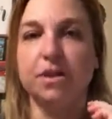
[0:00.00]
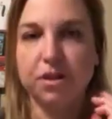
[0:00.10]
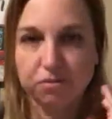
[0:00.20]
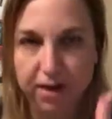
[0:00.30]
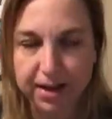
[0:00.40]

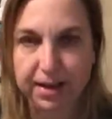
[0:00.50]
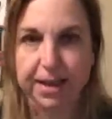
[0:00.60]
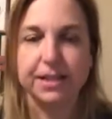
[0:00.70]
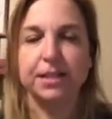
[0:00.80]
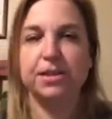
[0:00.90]
You read
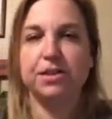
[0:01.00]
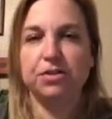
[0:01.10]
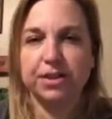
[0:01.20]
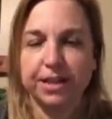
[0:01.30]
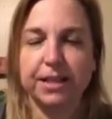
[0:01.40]
this and then you
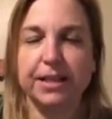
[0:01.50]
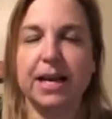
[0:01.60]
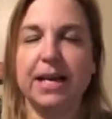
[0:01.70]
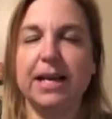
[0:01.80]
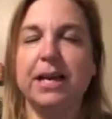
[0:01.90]
done it,
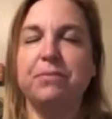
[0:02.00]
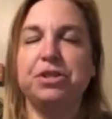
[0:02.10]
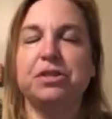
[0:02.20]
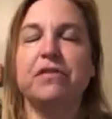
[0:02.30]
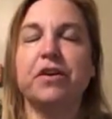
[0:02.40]
and it was
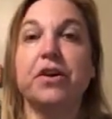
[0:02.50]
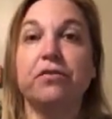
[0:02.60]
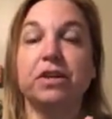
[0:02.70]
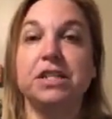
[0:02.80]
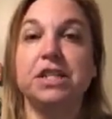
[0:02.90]
just very
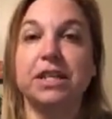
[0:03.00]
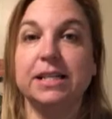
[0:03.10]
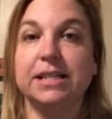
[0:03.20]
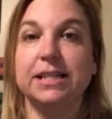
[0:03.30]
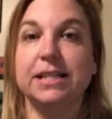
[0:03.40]

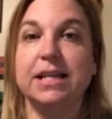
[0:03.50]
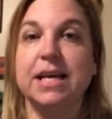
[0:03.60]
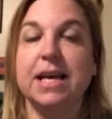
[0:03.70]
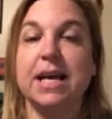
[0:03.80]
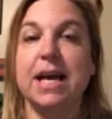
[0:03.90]
redundant.
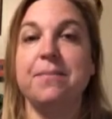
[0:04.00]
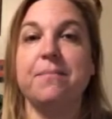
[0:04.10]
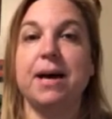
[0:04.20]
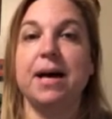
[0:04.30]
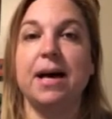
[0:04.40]
And
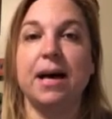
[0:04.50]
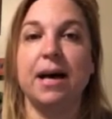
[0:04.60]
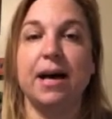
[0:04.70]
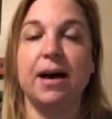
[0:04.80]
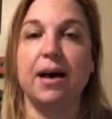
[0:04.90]

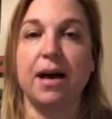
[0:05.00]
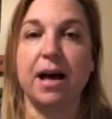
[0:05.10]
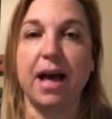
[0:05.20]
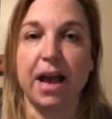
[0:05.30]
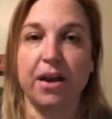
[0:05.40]
my
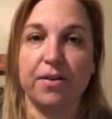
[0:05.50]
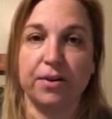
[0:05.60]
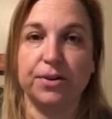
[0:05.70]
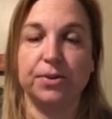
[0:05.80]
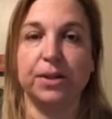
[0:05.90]

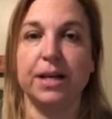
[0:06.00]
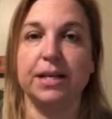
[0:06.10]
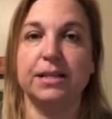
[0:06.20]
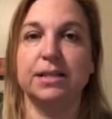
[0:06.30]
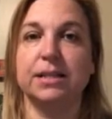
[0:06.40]
8-year-old
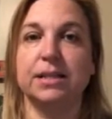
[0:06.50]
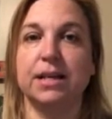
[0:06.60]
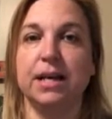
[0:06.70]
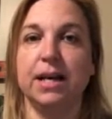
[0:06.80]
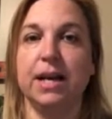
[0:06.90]

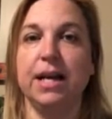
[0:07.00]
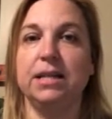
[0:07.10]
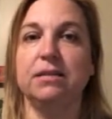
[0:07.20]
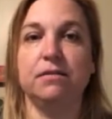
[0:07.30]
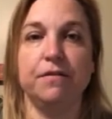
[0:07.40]

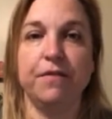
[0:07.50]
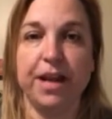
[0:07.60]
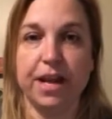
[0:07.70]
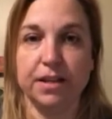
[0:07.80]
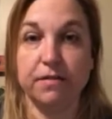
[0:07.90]
he's
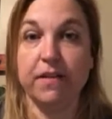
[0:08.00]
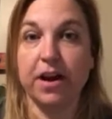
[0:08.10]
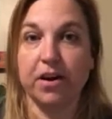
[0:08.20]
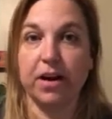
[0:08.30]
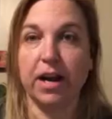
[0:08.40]

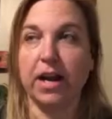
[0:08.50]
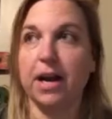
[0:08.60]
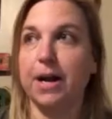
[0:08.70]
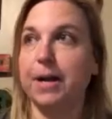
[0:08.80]
very